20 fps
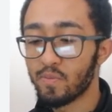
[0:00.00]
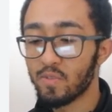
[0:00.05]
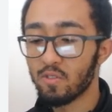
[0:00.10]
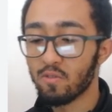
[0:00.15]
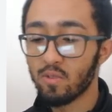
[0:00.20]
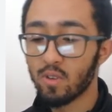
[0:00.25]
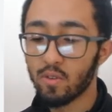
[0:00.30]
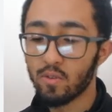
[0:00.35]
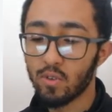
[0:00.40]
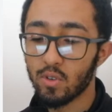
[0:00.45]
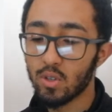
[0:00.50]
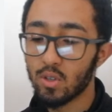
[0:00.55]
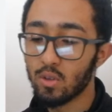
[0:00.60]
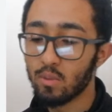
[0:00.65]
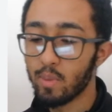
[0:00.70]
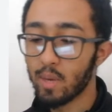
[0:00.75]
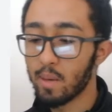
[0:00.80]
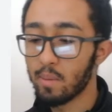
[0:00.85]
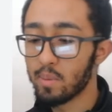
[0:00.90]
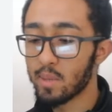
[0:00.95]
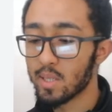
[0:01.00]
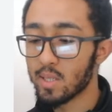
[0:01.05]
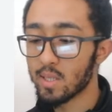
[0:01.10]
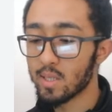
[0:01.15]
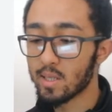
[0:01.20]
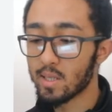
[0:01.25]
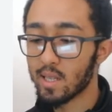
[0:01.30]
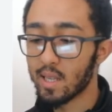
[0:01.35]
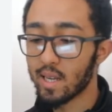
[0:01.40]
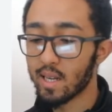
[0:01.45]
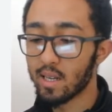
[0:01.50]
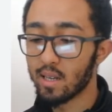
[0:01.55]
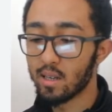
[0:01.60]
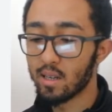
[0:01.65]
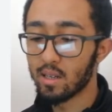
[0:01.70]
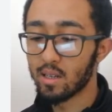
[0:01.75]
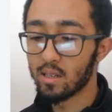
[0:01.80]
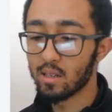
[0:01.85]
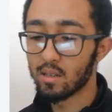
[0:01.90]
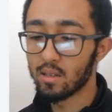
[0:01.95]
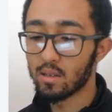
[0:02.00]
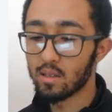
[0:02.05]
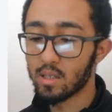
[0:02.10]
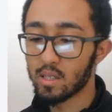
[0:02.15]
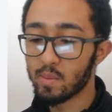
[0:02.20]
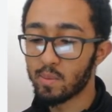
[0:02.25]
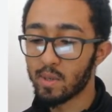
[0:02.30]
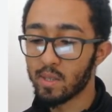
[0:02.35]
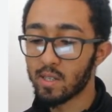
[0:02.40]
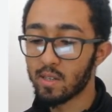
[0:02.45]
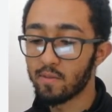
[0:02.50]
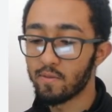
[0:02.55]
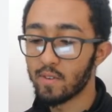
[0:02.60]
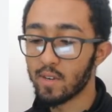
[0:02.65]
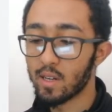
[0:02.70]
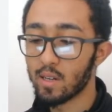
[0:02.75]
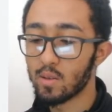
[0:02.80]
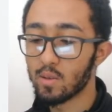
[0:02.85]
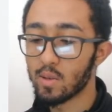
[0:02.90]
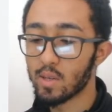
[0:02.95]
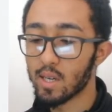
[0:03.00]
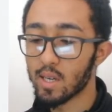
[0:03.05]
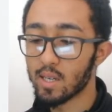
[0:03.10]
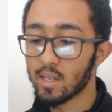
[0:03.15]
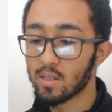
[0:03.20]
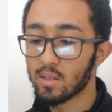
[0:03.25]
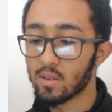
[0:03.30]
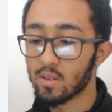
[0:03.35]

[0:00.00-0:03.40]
revenue by business line in our expected value case